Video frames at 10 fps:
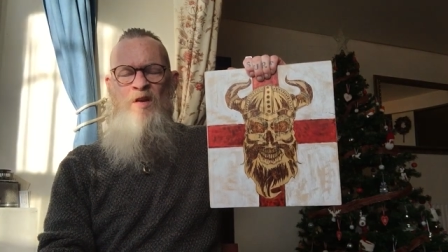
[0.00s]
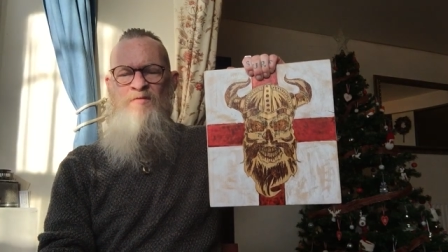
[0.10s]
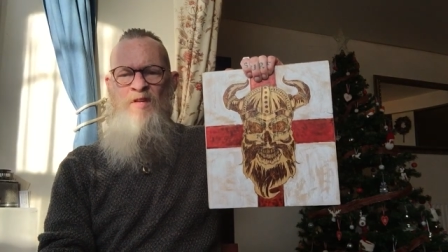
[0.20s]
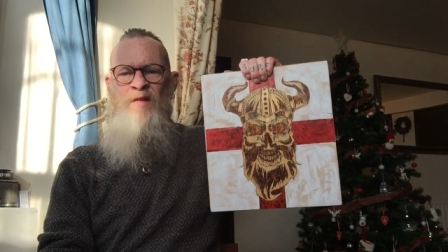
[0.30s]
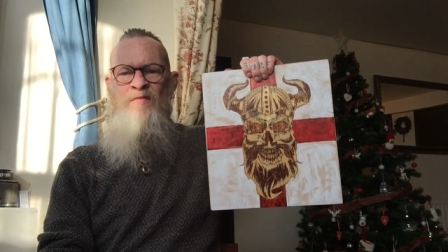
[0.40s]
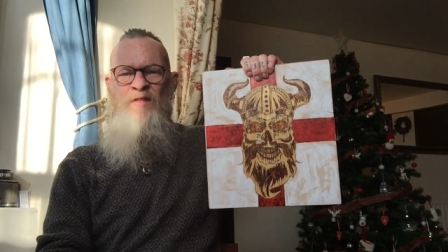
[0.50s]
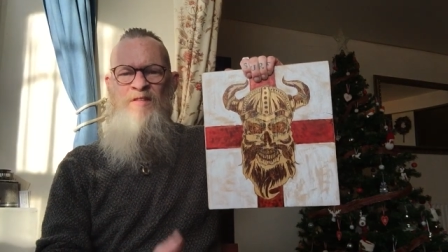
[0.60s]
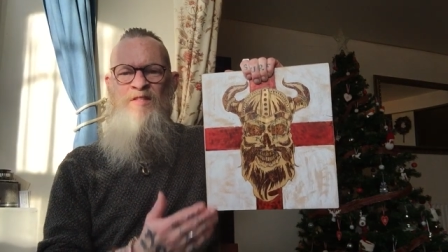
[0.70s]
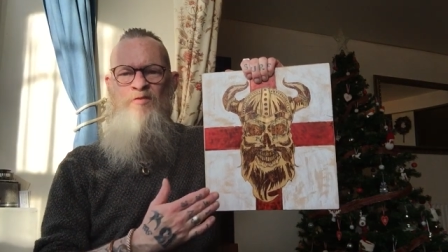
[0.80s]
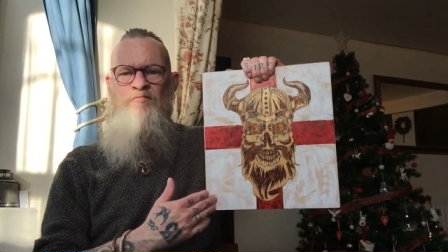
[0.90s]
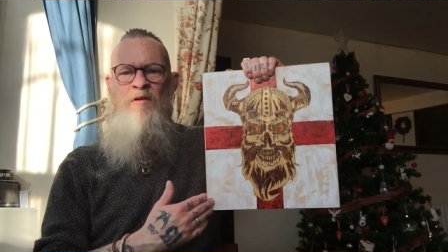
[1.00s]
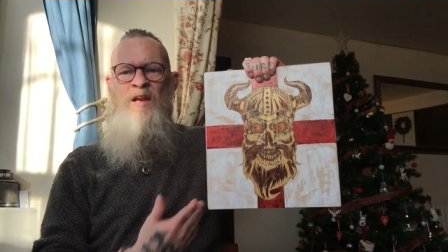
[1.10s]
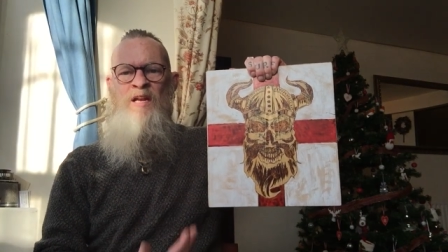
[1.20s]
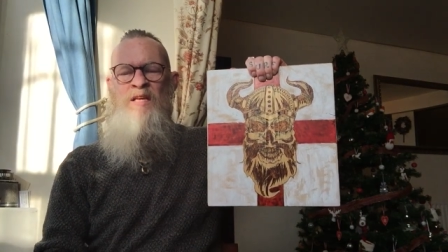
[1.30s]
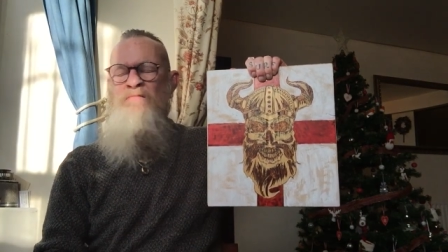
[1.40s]
I've done, this has
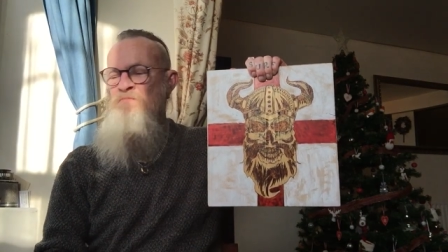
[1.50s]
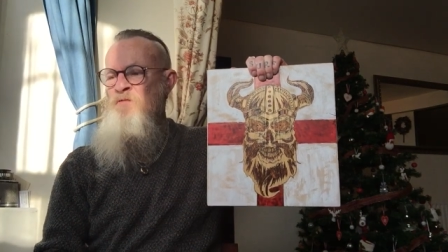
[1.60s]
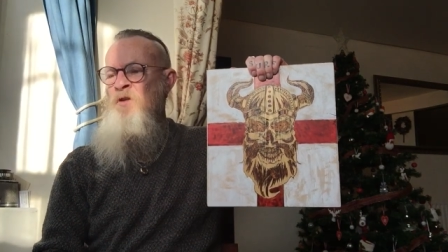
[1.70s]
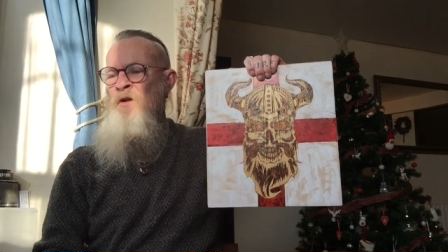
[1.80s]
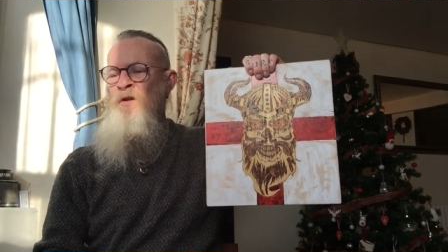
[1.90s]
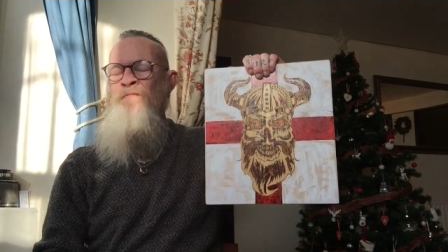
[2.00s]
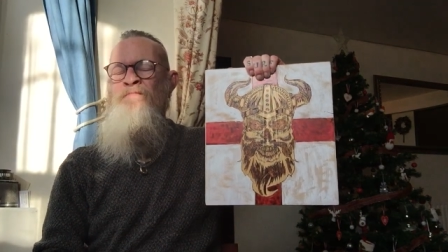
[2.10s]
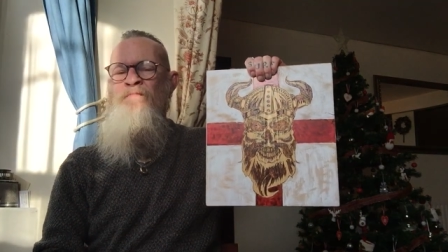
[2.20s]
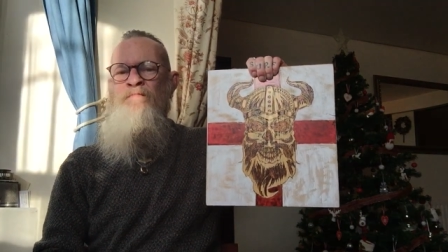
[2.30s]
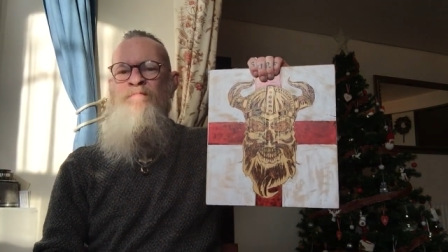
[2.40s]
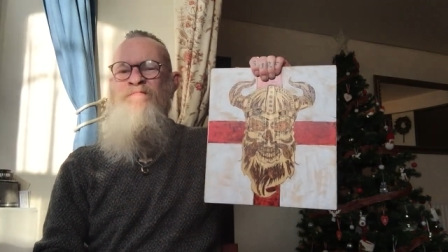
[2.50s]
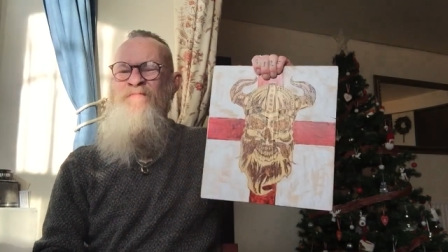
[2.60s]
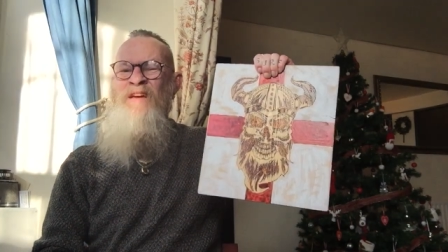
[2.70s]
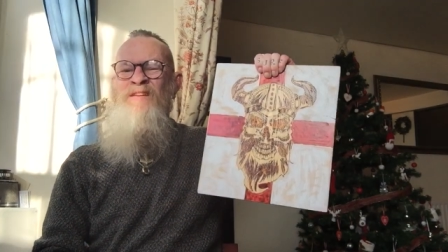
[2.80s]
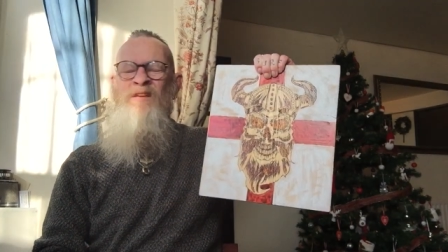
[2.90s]
really kind of,
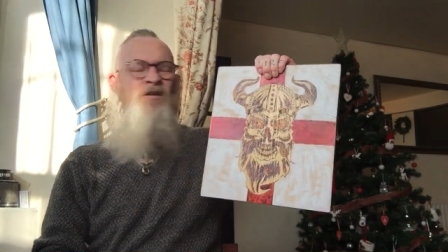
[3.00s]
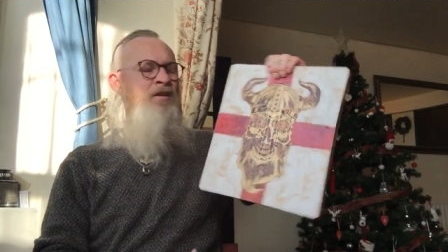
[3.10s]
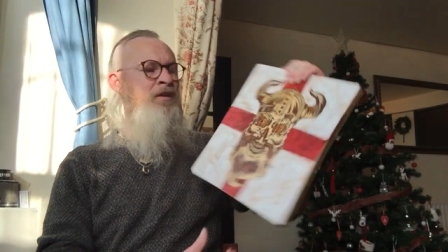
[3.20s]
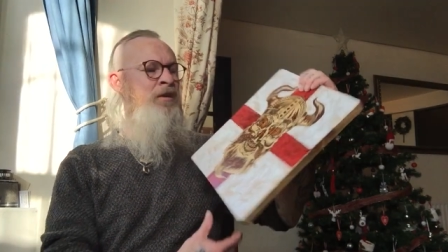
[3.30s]
thank you, you know,